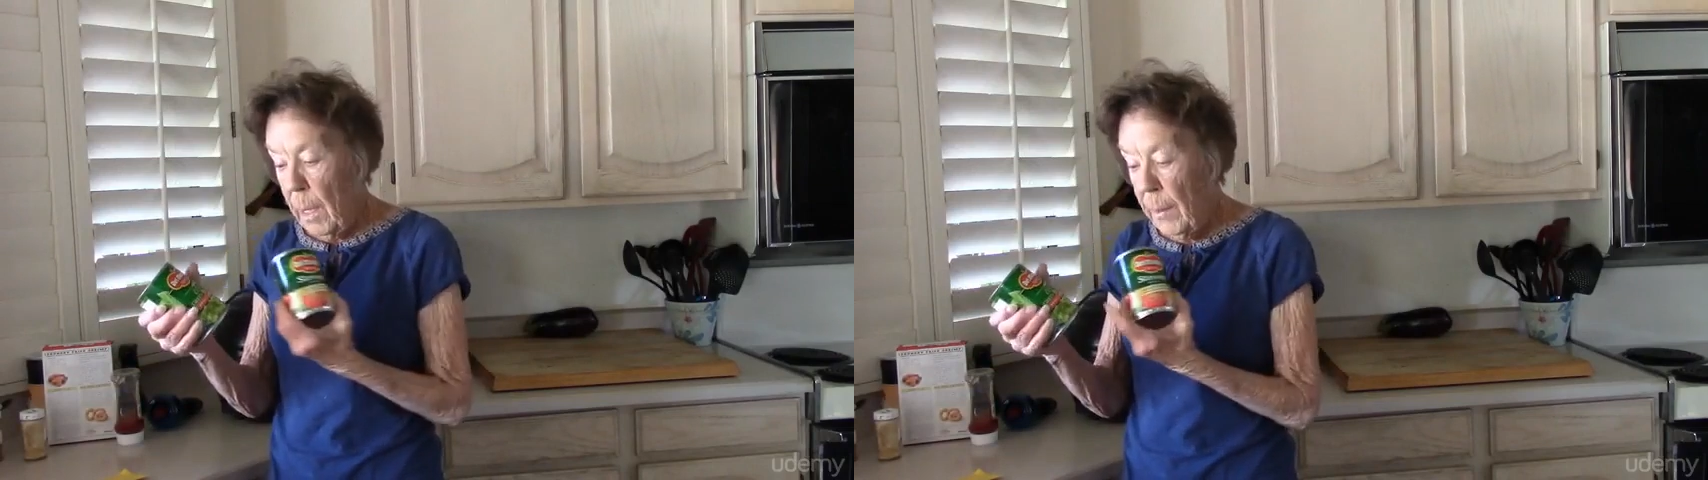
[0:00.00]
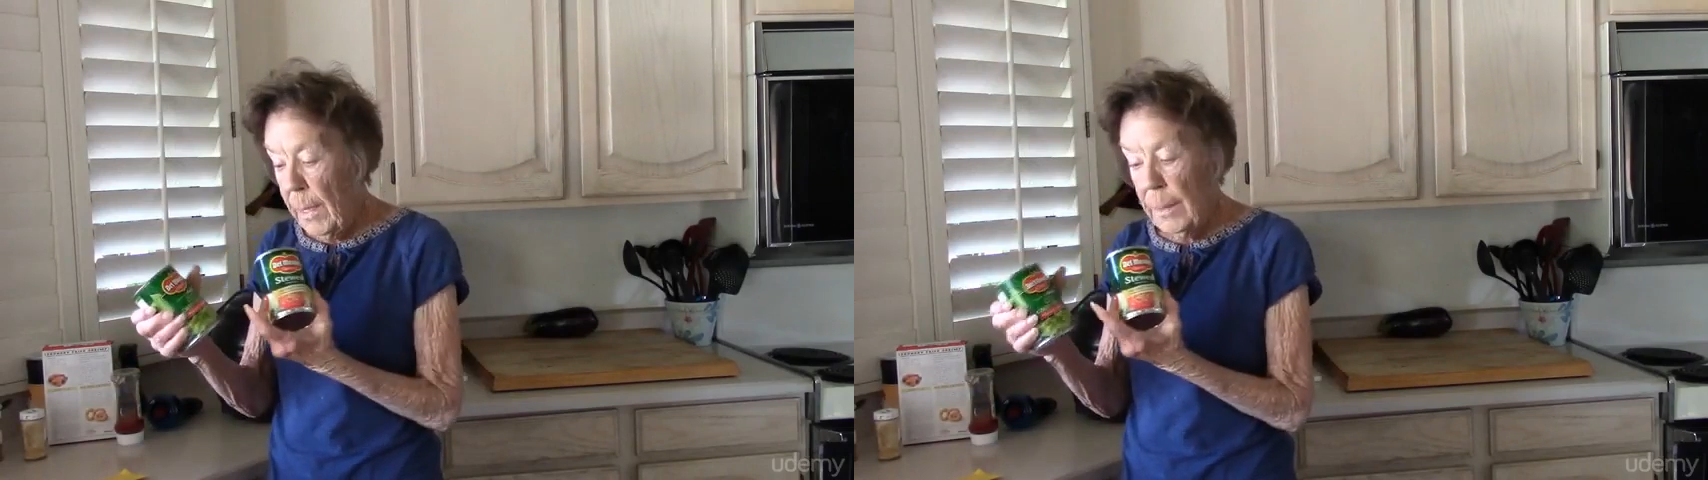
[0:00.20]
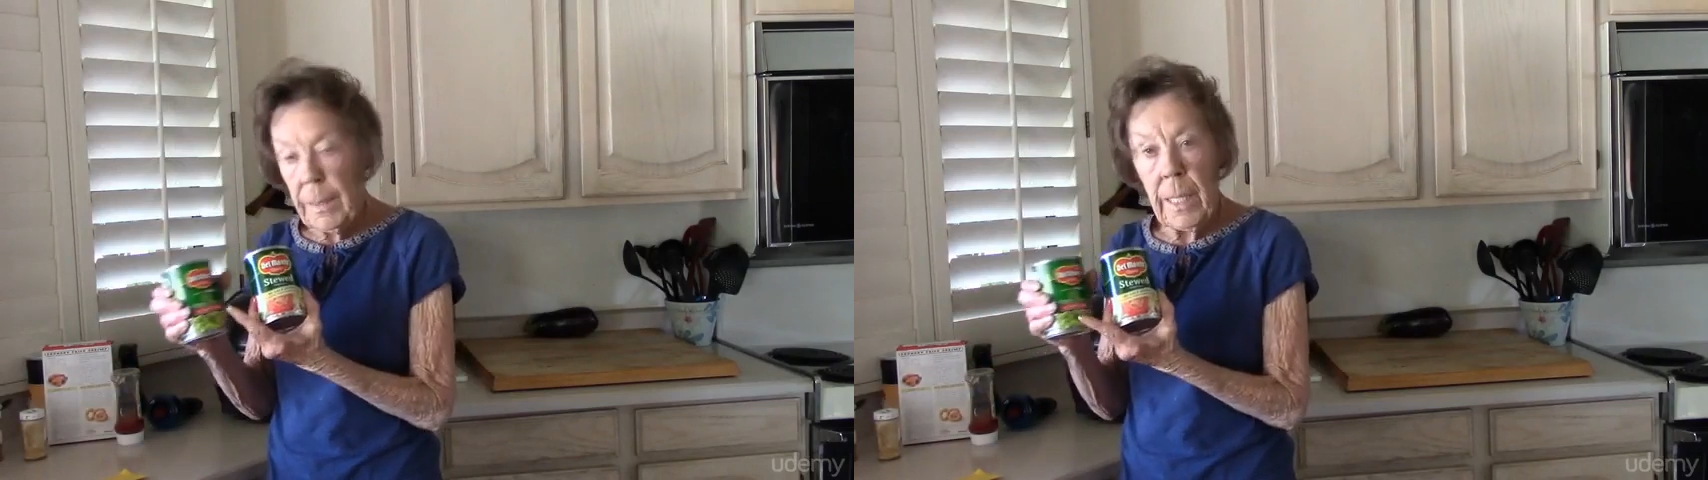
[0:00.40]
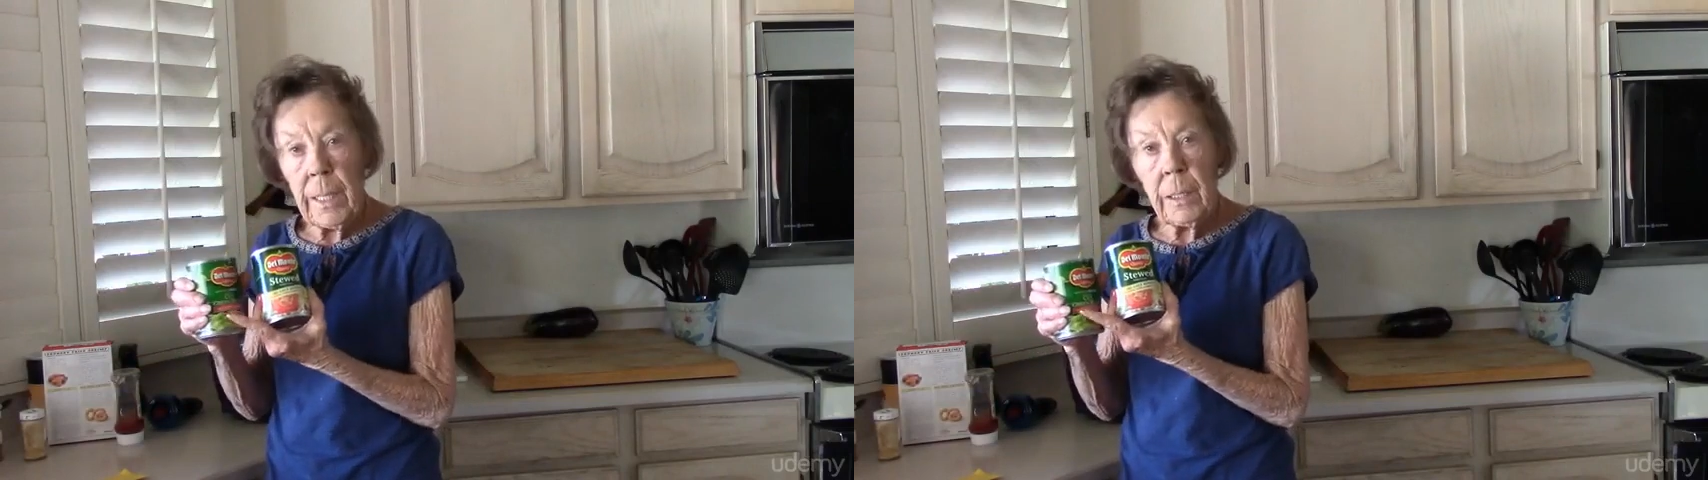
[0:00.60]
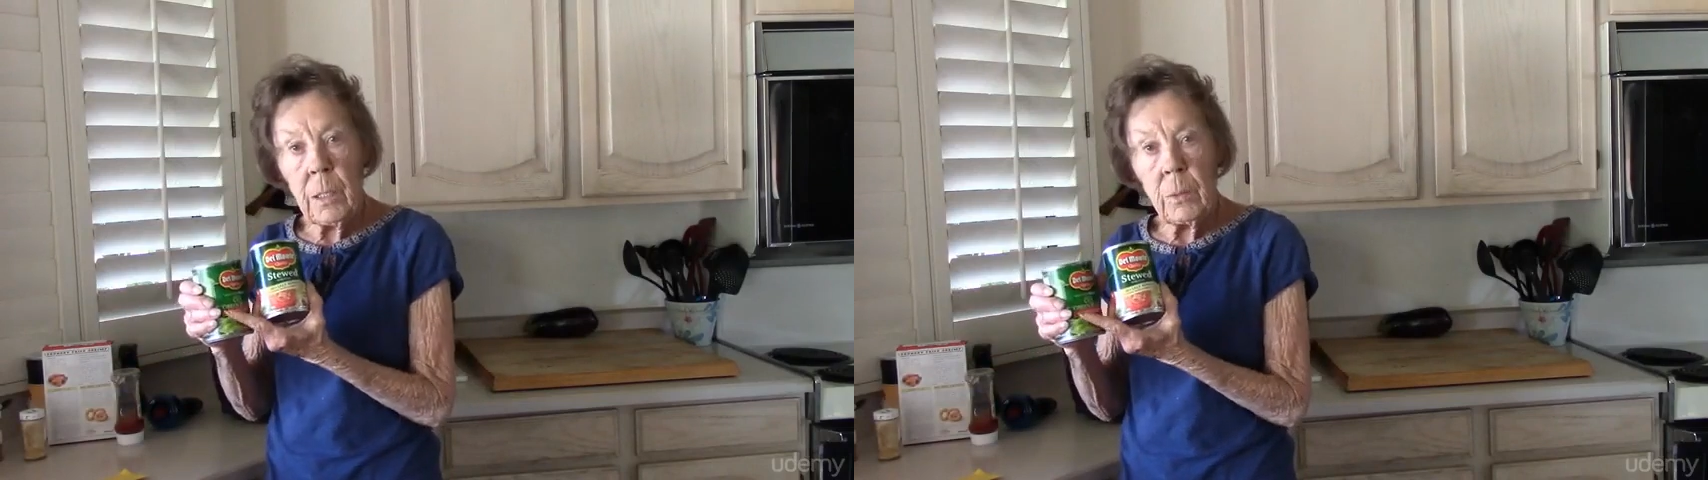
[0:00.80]
and they
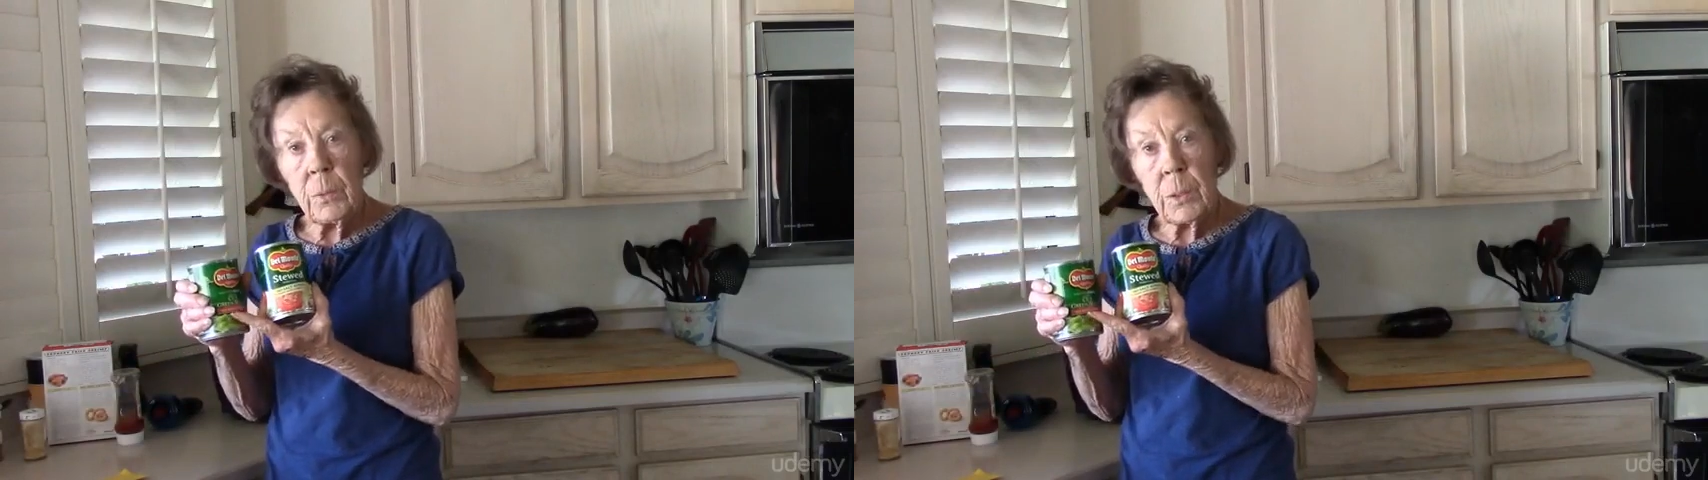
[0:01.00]
say no